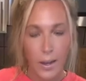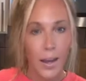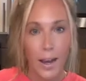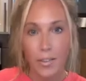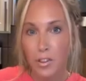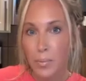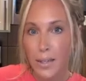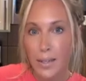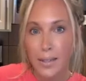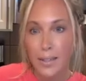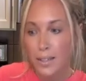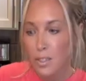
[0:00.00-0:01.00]
After
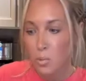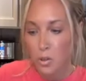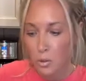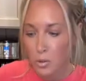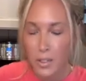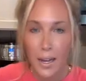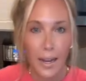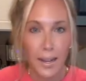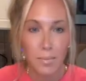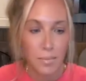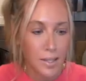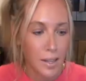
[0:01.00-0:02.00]
making this multiple
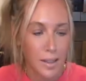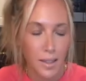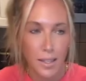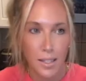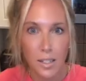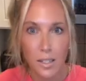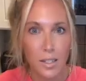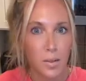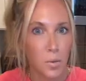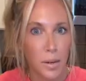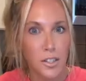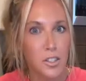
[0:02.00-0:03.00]
times, this
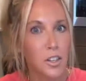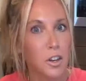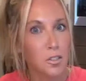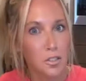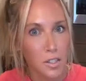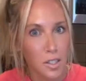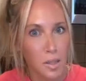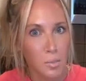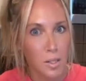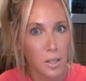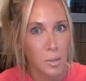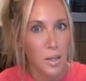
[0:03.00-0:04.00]
ratio just
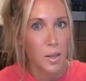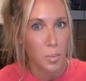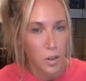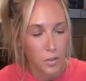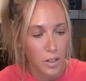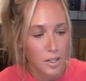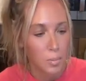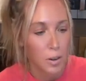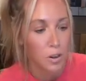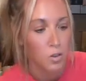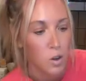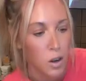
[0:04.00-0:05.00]
seems to be the perfect
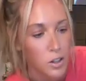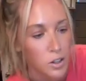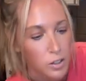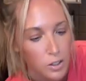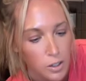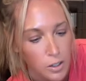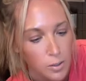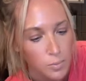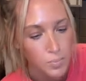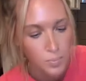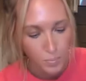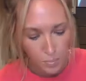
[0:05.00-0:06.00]
amount of water.
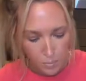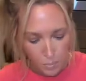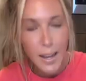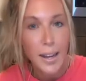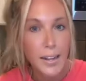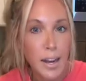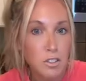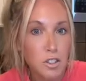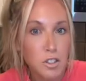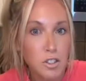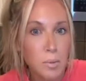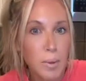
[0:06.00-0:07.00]
And now
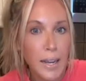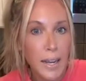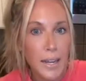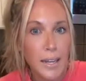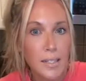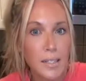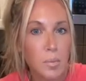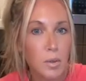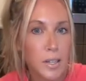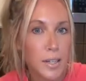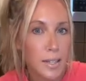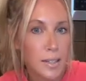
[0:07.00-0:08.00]
just using my hands, I'm
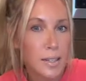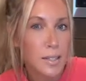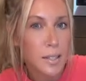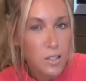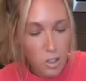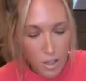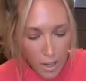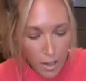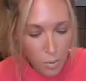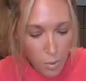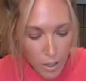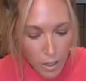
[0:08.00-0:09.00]
gonna knead this and just kind
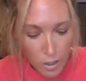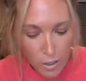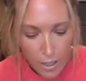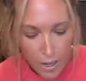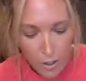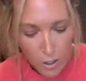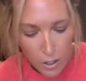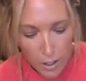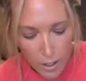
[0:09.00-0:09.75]
of bring it all together.